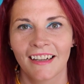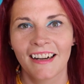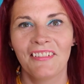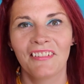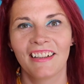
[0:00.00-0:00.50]

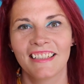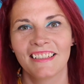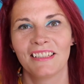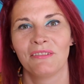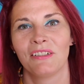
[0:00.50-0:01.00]
Hi my
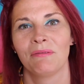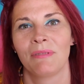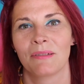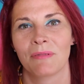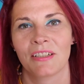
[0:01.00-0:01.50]
wrestlers, welcome
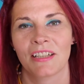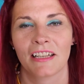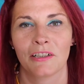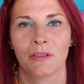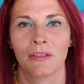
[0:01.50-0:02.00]
back to my
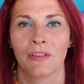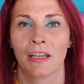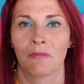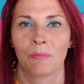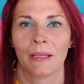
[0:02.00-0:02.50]
channel, and if you
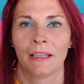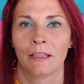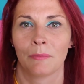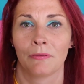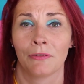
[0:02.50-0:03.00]
haven't been
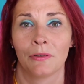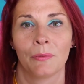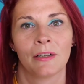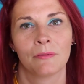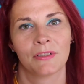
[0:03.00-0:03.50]
here before,
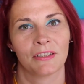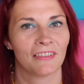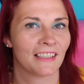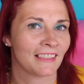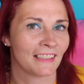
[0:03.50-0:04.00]
welcome to the
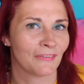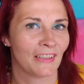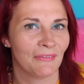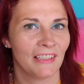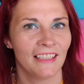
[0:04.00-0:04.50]
Razzdazz
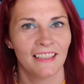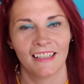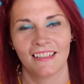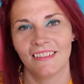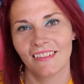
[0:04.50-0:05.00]
family,
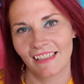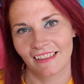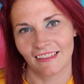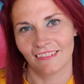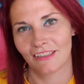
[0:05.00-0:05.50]
and do
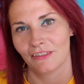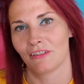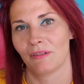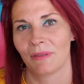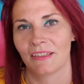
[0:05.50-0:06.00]
click the little
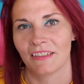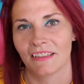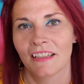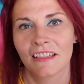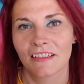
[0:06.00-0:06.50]
subscribe
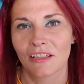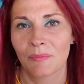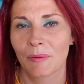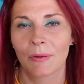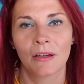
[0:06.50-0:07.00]
button so
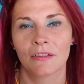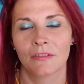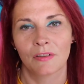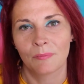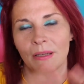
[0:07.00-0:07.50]
you'll be part
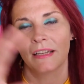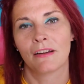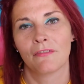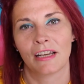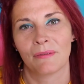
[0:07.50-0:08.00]
of the big
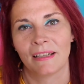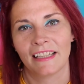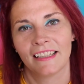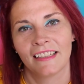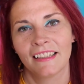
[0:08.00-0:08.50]

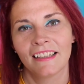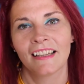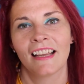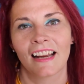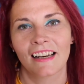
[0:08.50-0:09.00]
family,
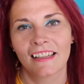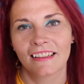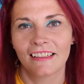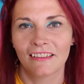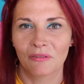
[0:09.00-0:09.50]
and
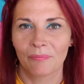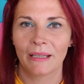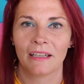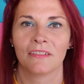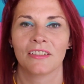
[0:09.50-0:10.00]
click the little
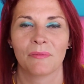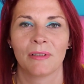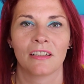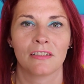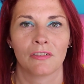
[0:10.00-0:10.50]
bell so you'll be
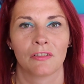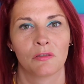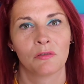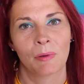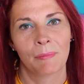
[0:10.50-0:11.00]
notified of
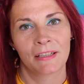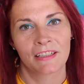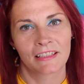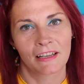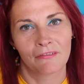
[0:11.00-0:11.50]
all my big
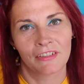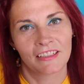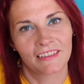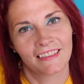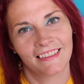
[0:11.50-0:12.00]
jazz hand
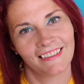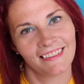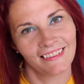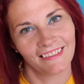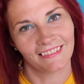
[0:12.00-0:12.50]
videos I
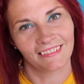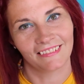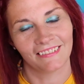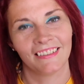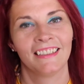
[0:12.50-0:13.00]

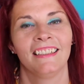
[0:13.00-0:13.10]
do.